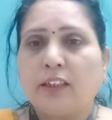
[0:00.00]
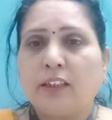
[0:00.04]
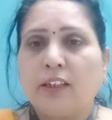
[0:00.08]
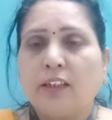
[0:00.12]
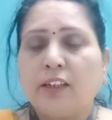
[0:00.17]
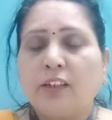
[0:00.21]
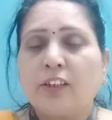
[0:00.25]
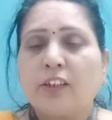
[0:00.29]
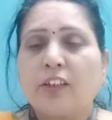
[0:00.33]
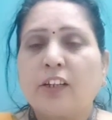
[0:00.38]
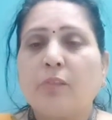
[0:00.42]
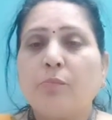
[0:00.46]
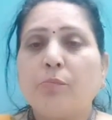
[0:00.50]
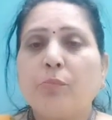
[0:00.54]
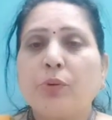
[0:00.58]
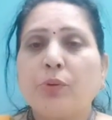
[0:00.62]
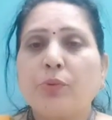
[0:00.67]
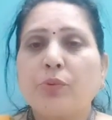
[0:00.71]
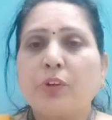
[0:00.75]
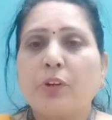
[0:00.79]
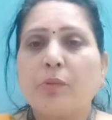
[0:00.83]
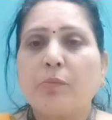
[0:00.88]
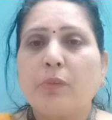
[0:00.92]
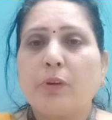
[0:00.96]

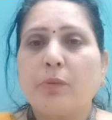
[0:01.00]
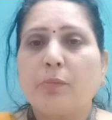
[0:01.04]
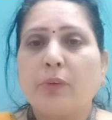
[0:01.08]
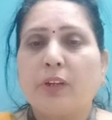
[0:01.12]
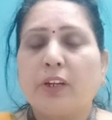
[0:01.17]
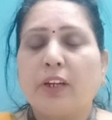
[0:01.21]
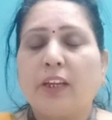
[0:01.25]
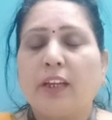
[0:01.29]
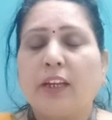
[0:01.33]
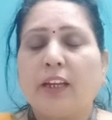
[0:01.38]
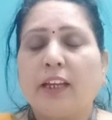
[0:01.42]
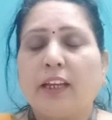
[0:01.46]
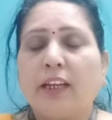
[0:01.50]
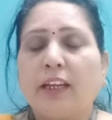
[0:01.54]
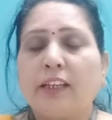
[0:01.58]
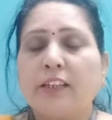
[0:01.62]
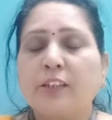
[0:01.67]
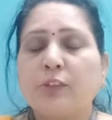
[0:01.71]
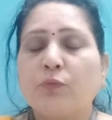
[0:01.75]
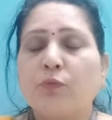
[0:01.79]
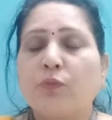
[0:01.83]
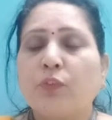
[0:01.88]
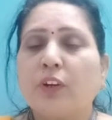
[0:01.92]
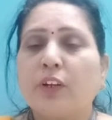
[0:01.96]
computer memory
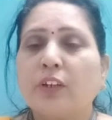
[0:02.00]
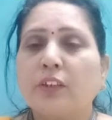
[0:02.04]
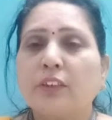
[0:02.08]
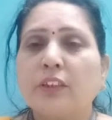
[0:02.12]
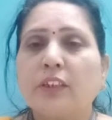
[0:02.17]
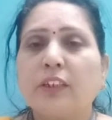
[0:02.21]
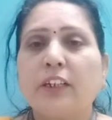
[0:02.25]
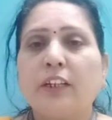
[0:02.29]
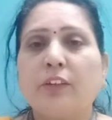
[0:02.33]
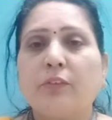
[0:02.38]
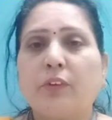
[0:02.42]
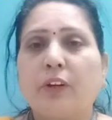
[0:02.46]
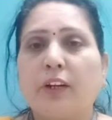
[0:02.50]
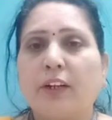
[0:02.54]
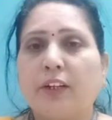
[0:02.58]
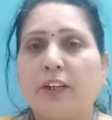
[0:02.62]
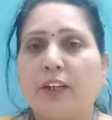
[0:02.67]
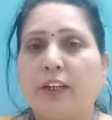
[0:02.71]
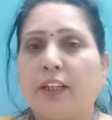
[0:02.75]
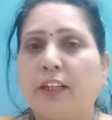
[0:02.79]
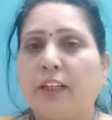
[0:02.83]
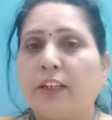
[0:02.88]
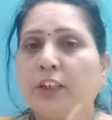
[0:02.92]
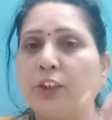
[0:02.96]
is further
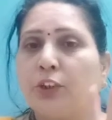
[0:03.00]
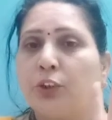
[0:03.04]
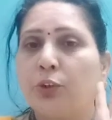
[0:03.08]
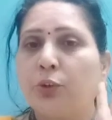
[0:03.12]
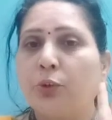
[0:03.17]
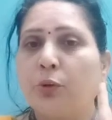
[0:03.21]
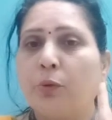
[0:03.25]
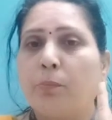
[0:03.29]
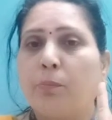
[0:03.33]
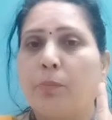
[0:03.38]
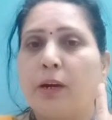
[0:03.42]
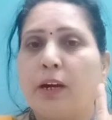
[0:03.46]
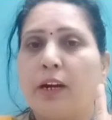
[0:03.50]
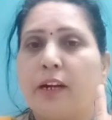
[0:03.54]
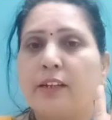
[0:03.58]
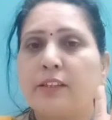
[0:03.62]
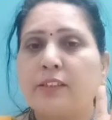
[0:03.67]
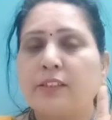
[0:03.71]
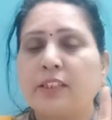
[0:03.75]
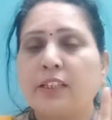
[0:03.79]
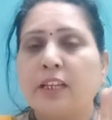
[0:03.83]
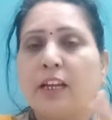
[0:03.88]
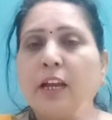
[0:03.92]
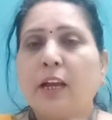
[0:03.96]
divided into two
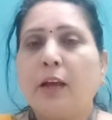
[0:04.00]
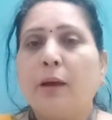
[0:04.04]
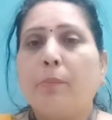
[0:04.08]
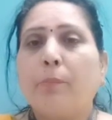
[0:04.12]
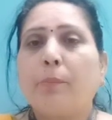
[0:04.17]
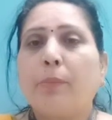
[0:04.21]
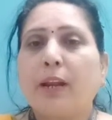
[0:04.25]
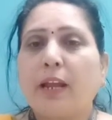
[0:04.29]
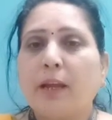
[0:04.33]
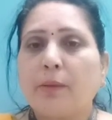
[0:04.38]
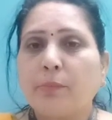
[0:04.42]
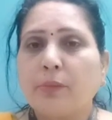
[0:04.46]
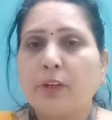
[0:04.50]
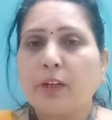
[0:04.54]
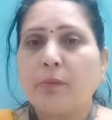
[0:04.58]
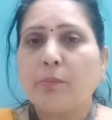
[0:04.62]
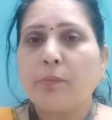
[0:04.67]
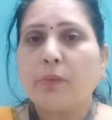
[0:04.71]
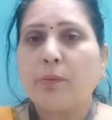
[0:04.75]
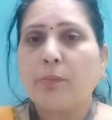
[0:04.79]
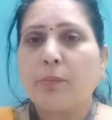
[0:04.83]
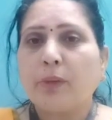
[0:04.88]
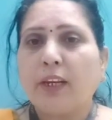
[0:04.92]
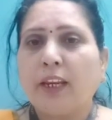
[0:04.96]
parts, primary
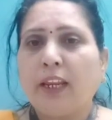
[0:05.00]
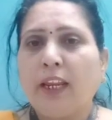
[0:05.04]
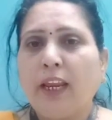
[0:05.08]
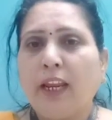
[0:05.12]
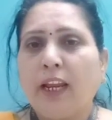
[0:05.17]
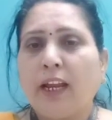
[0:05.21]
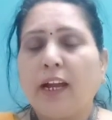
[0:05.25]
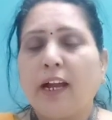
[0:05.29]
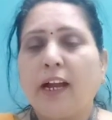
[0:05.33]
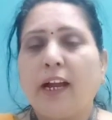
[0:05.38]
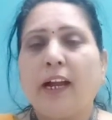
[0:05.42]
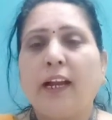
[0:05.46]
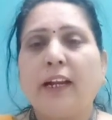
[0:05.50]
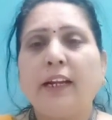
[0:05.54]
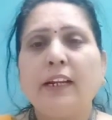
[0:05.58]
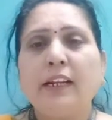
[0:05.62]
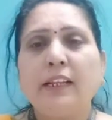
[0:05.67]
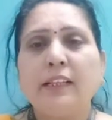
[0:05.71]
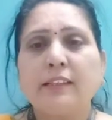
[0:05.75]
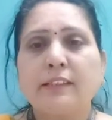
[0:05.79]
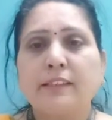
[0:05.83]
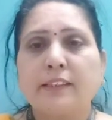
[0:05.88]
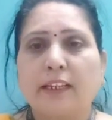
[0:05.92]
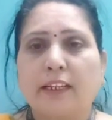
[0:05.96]
memory and
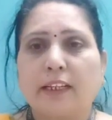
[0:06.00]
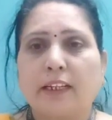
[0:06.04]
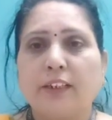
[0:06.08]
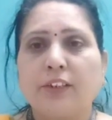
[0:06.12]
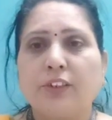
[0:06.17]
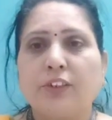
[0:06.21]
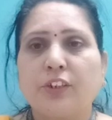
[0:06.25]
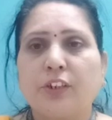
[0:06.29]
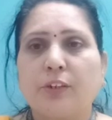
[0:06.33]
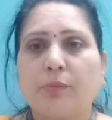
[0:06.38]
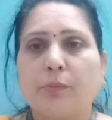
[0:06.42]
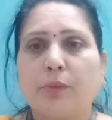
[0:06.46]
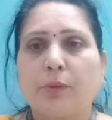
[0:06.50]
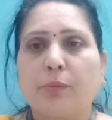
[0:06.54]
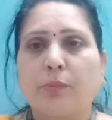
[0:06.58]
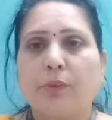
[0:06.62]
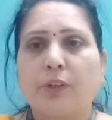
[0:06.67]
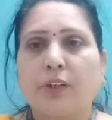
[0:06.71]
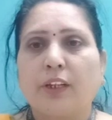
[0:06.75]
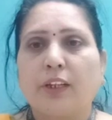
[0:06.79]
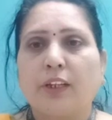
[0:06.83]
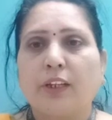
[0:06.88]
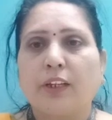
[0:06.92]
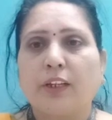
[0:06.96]
secondary
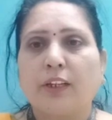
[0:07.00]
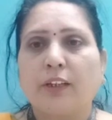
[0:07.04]
memory.